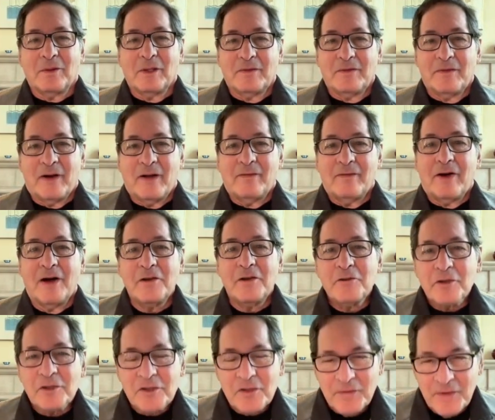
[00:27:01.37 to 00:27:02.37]
will involve
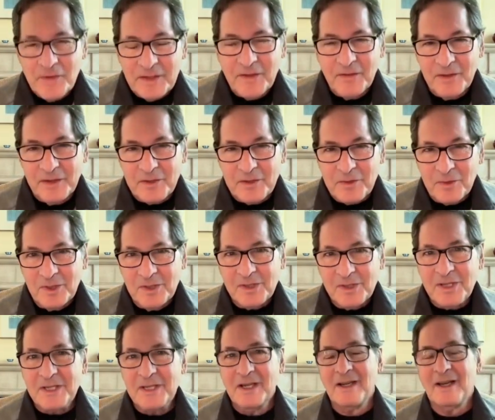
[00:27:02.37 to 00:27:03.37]
hundreds of
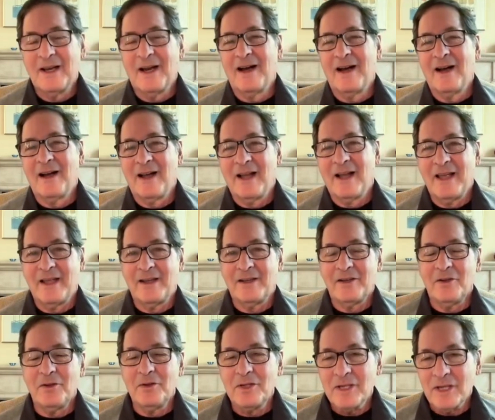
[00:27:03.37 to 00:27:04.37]
individuals and
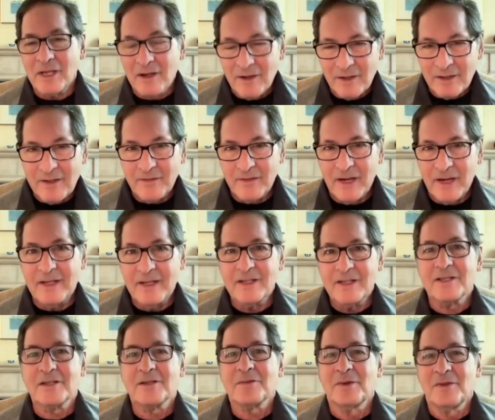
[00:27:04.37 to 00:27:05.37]
using our
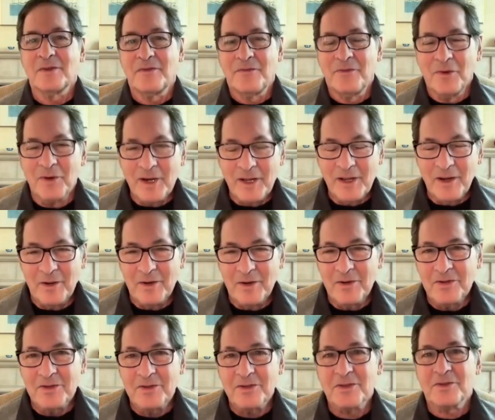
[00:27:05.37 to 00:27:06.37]
device with 40
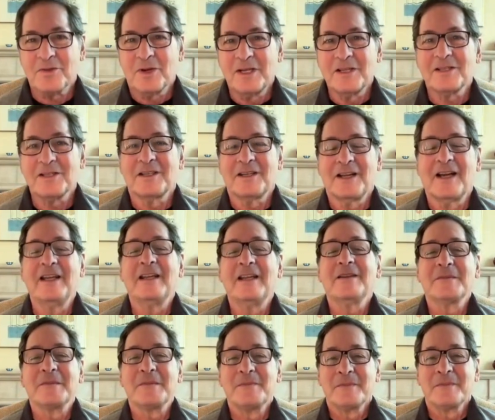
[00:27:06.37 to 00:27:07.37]
odors twice a night
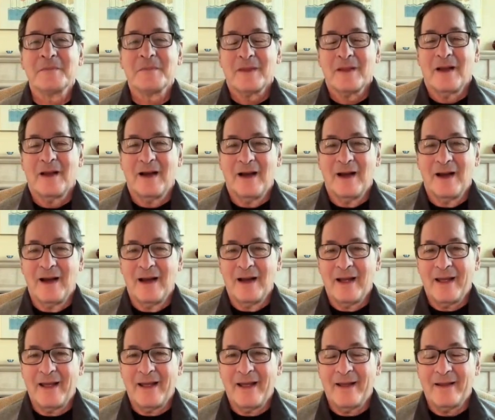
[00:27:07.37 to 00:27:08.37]

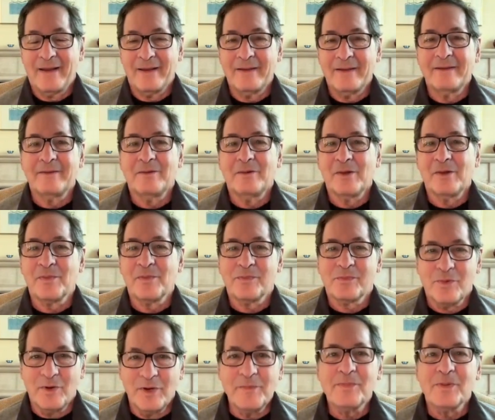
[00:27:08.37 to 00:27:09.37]
and with
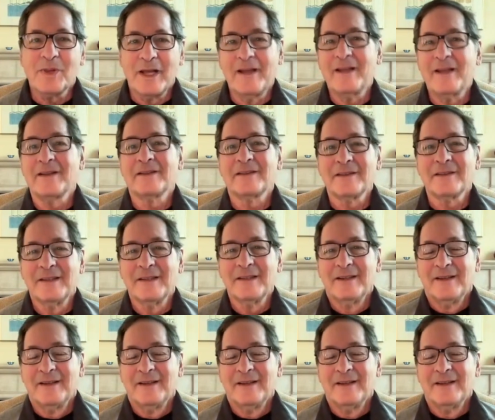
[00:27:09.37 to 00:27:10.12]
pre-planned